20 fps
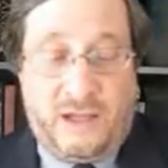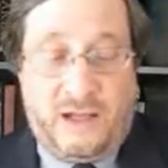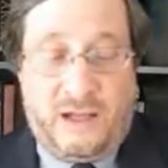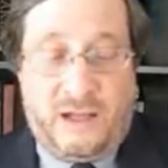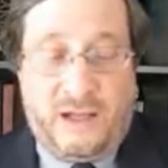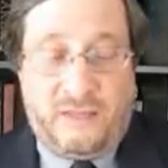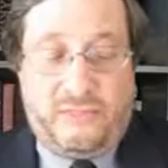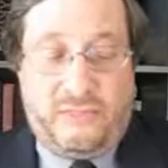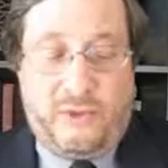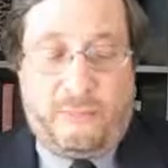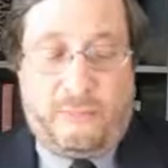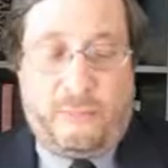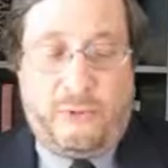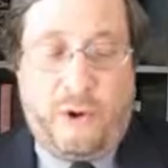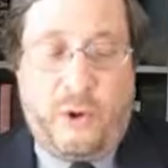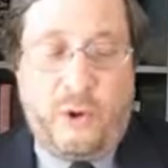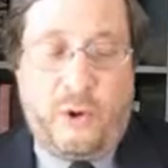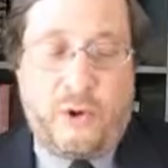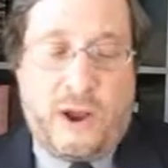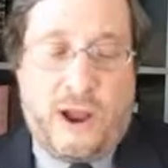The
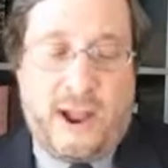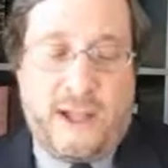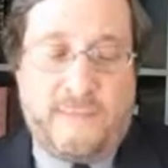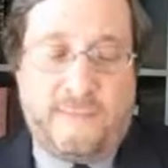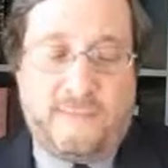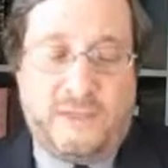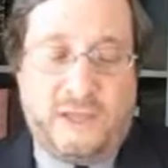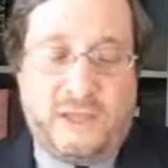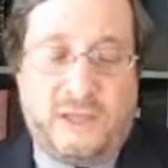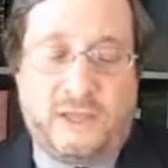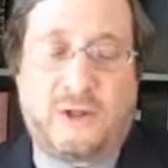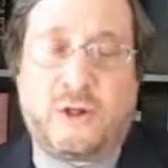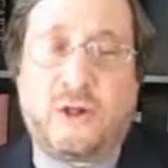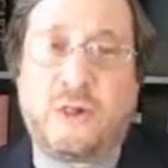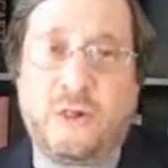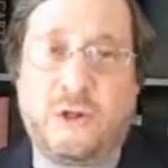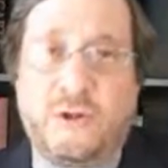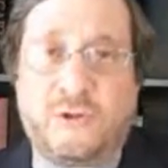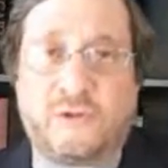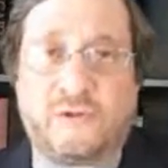program
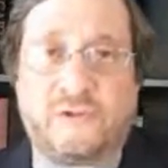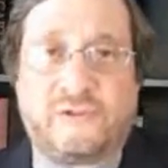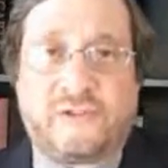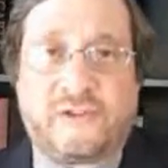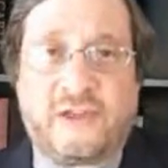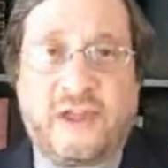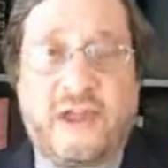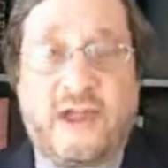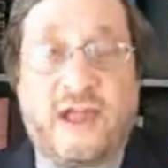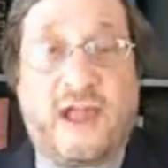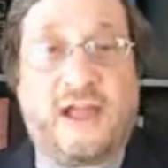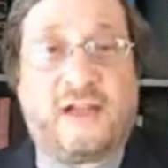includes